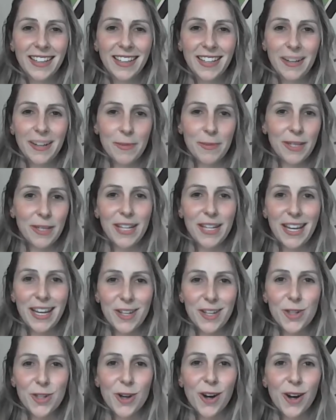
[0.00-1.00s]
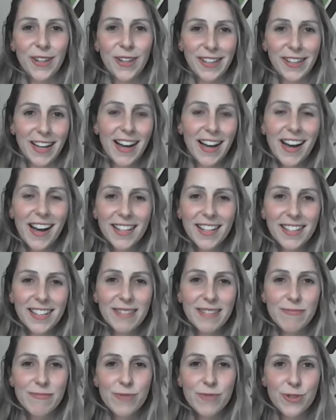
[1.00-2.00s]
I'm going to take a shot. And I asked
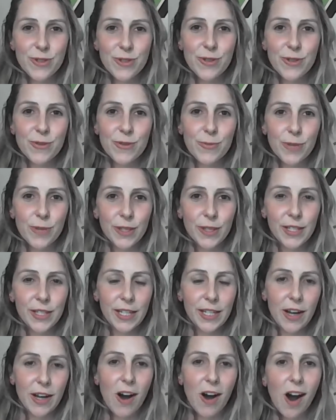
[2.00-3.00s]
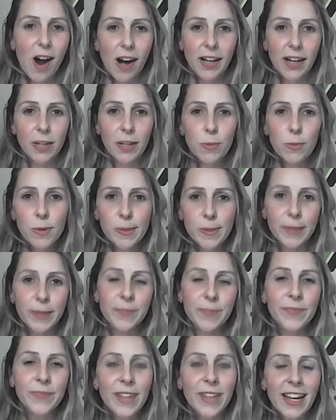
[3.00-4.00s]
him, would you consider hiring a
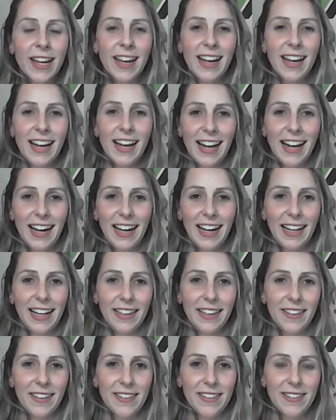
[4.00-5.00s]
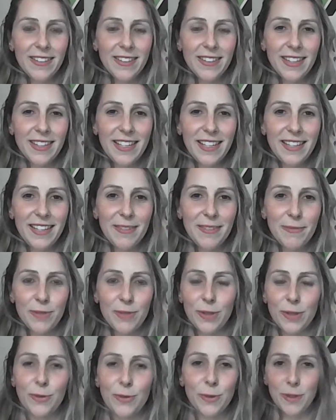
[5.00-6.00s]
woman? And he
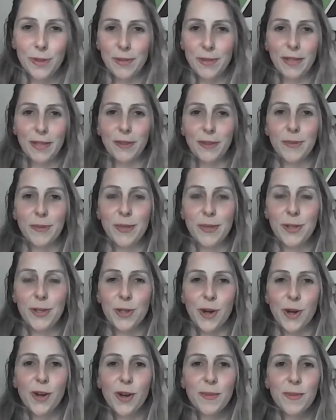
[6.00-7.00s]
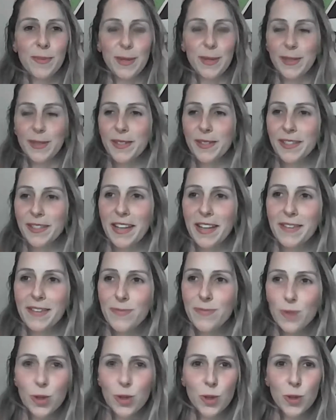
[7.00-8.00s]
just looked at me a little bit shocked, but said,
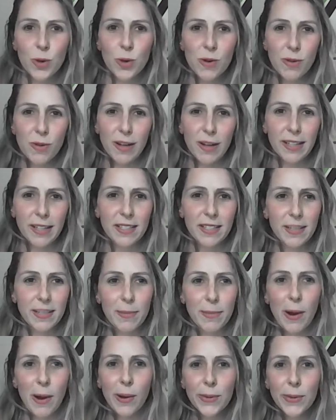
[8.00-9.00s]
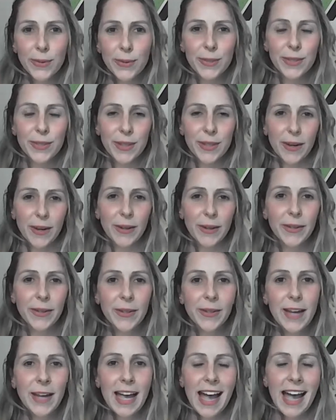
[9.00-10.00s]
sure, I suppose so.
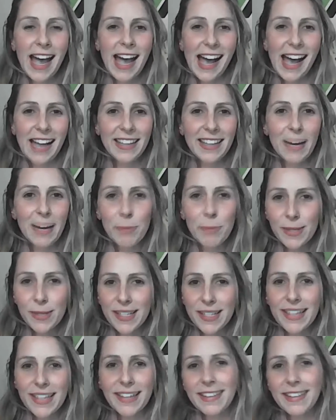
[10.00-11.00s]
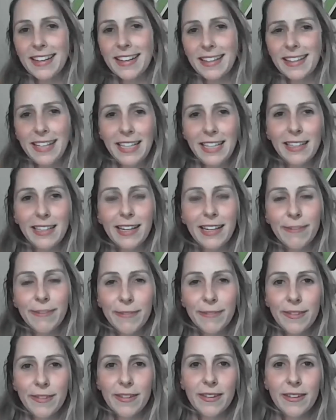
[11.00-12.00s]
And that was it. That he
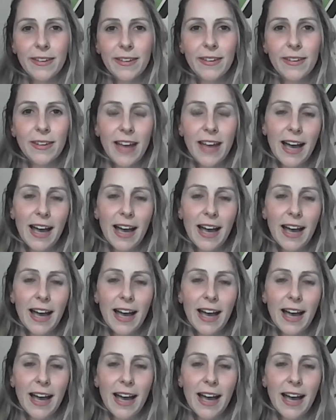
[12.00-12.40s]
left the